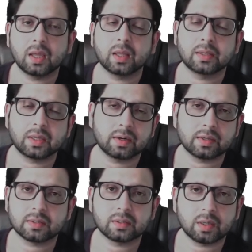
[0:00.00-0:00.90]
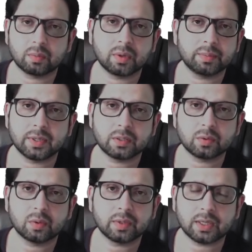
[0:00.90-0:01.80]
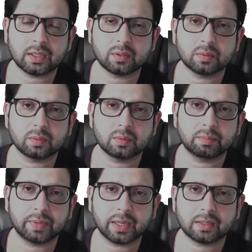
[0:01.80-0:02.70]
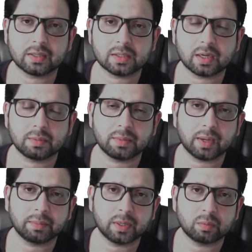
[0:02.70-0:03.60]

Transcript: There will be, you don't need to make the sitemap.